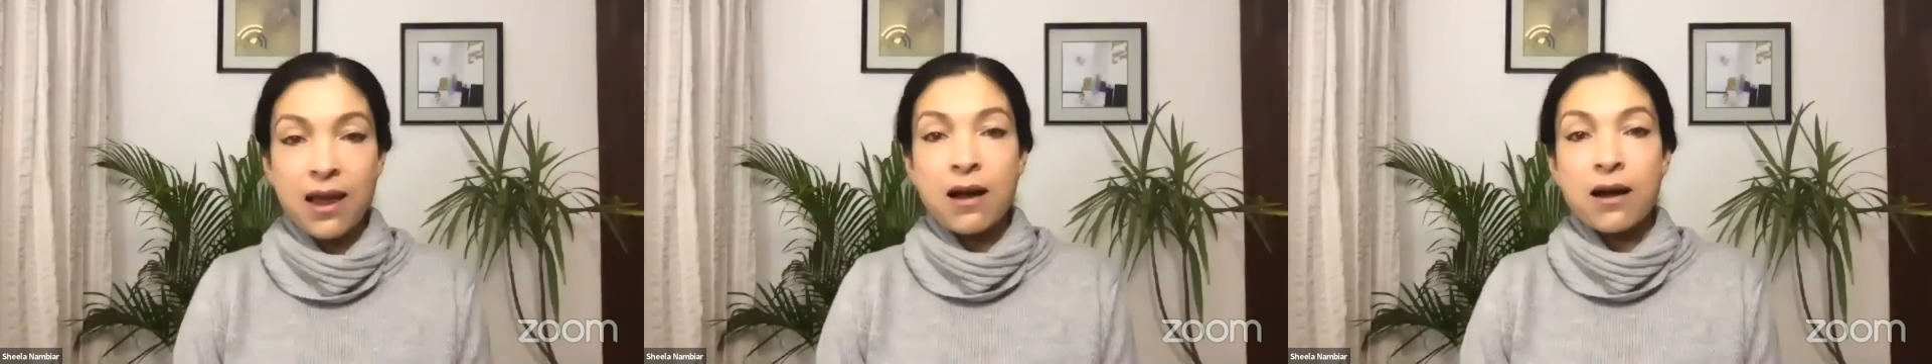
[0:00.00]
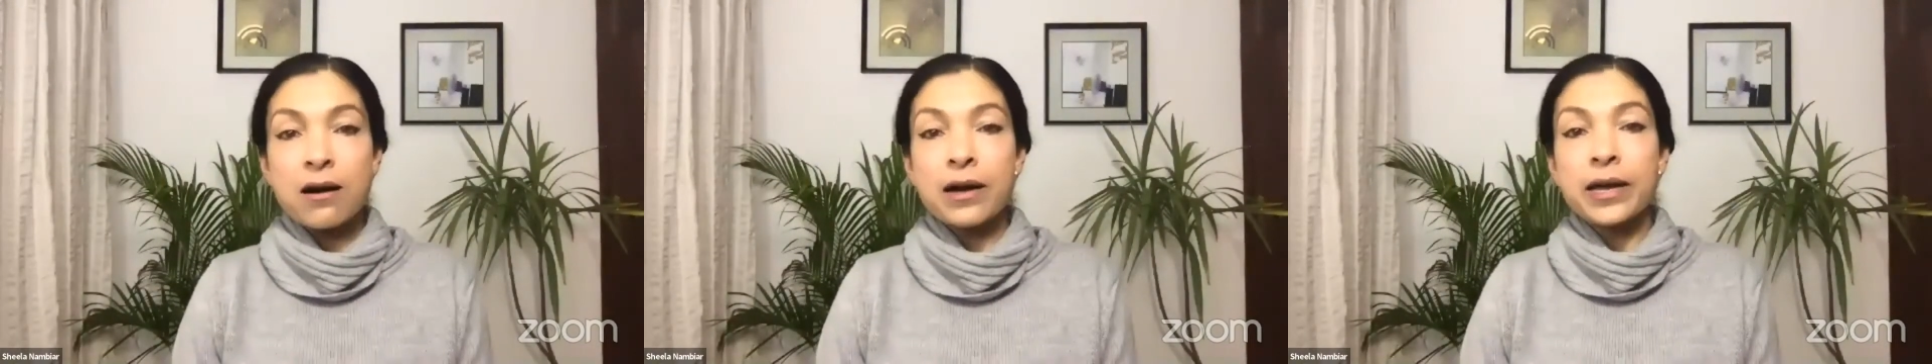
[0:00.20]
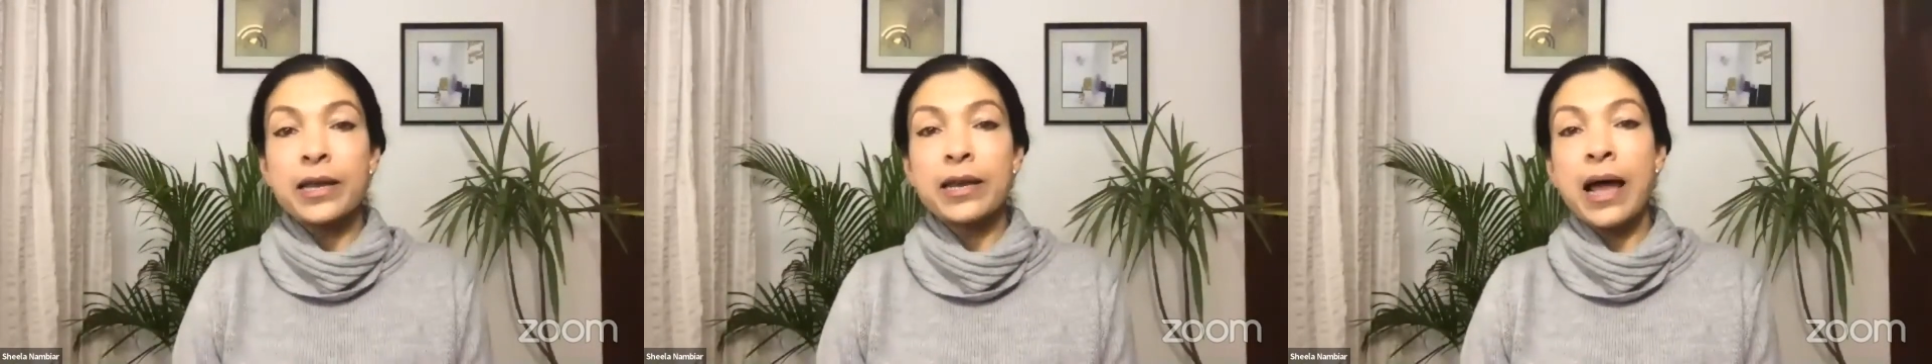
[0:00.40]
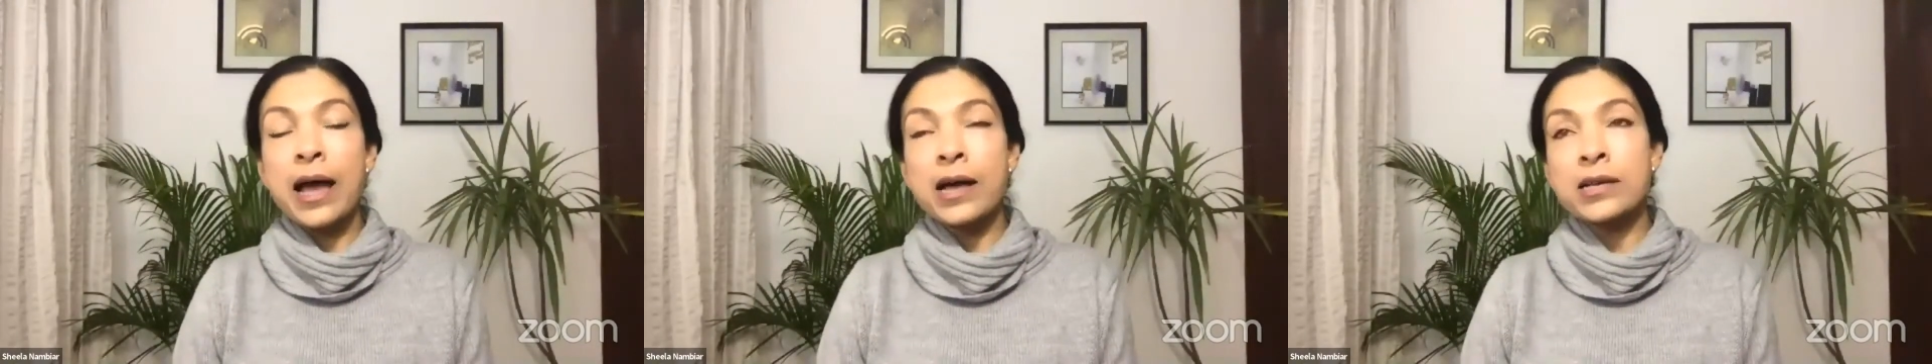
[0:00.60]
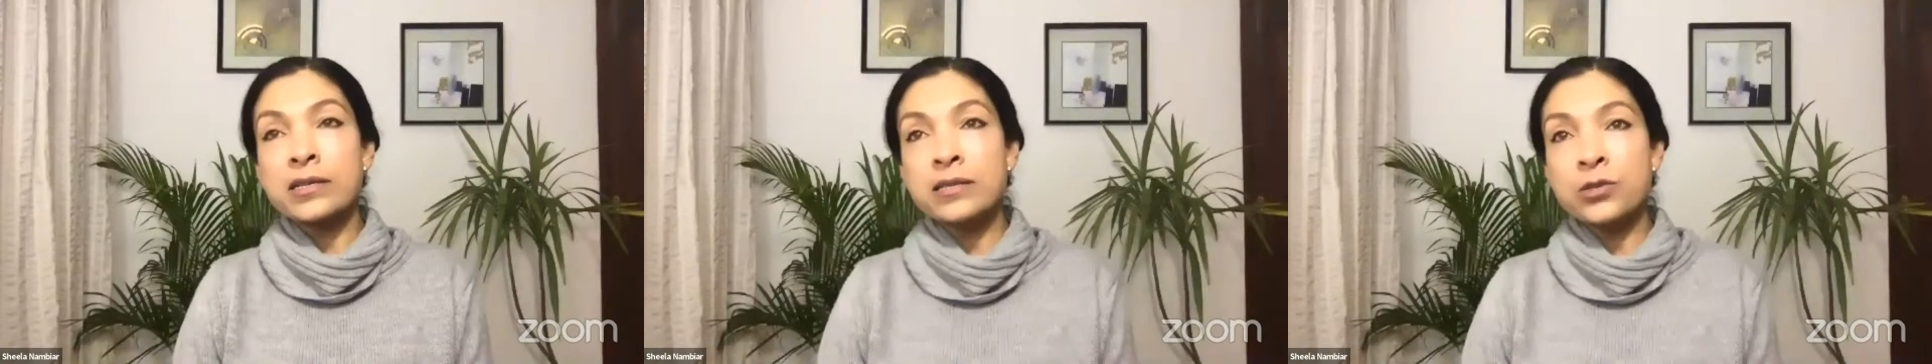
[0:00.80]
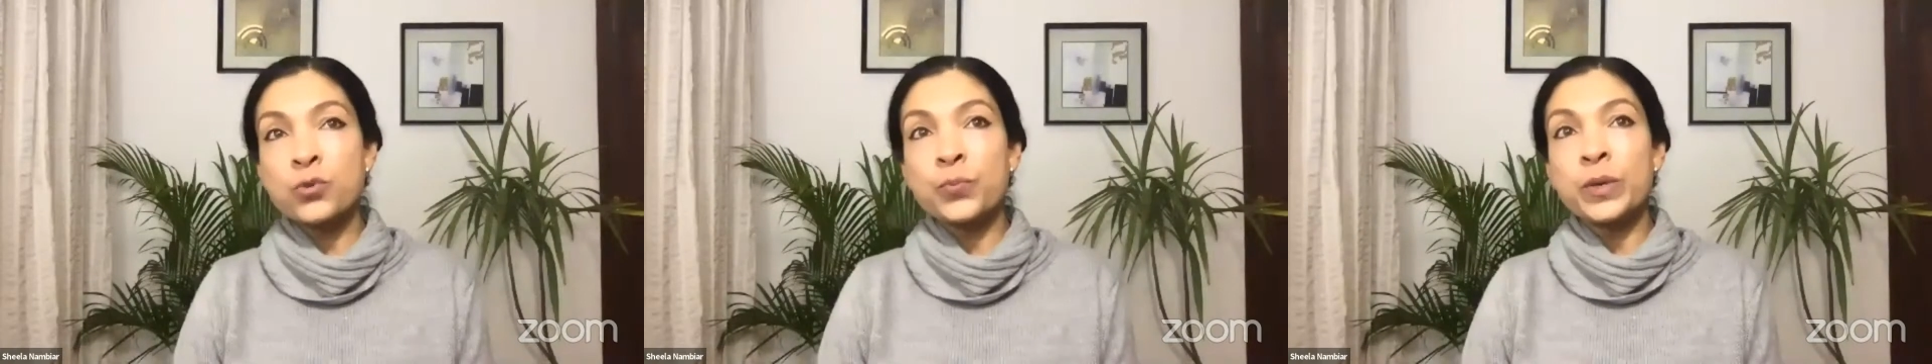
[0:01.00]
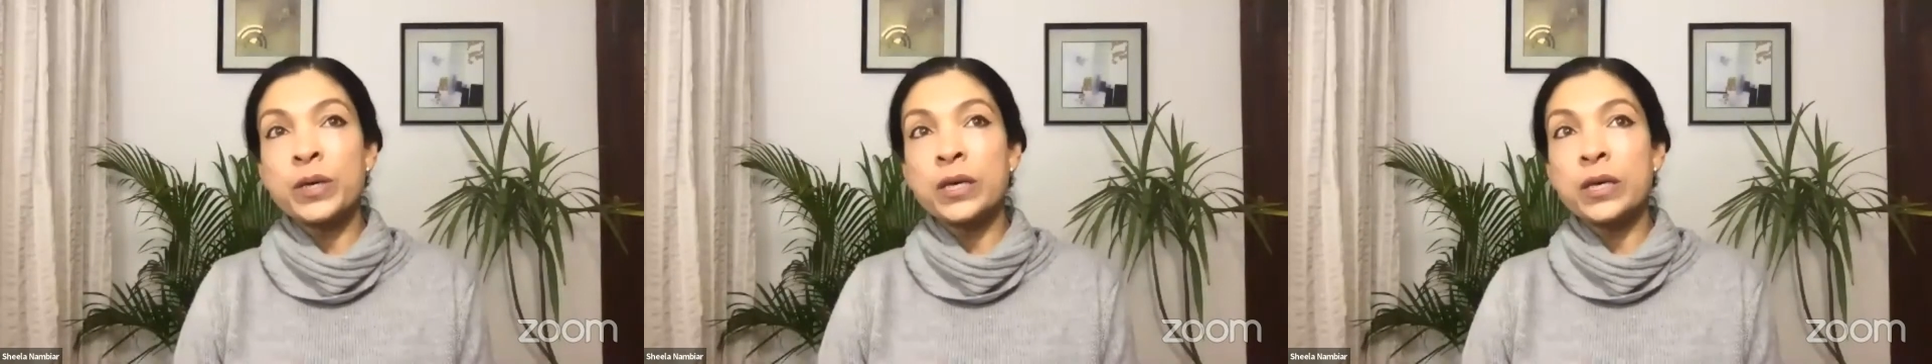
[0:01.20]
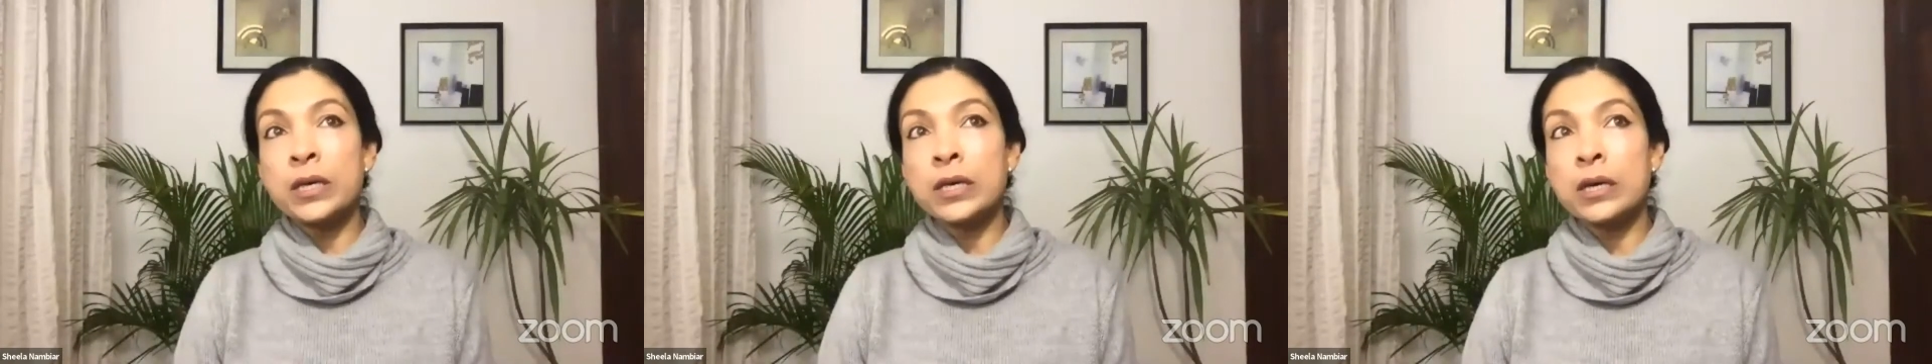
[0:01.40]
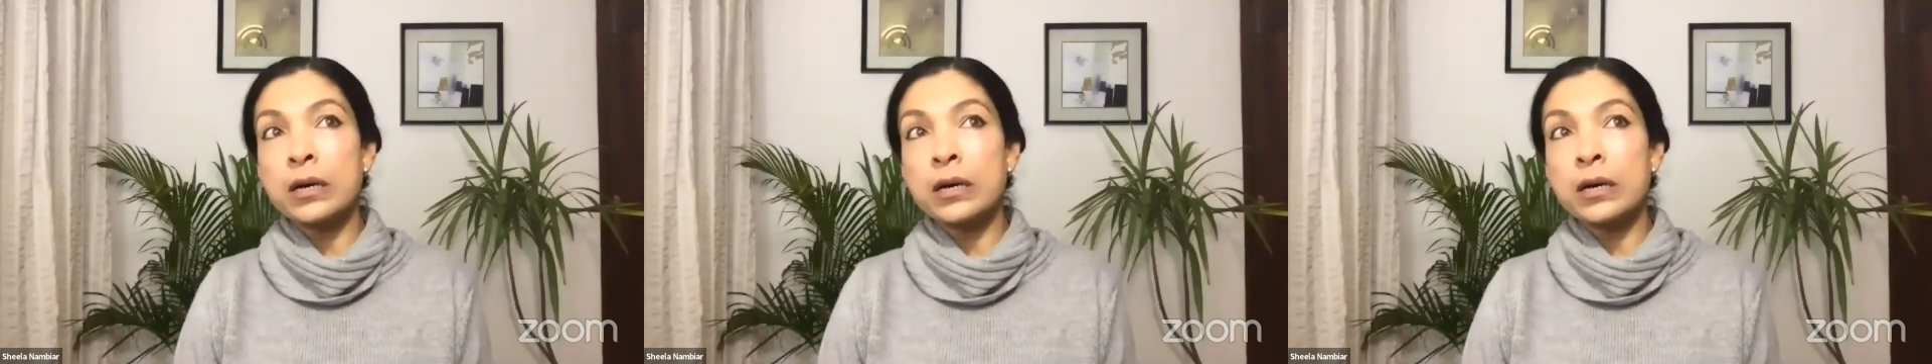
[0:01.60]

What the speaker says: It has to be,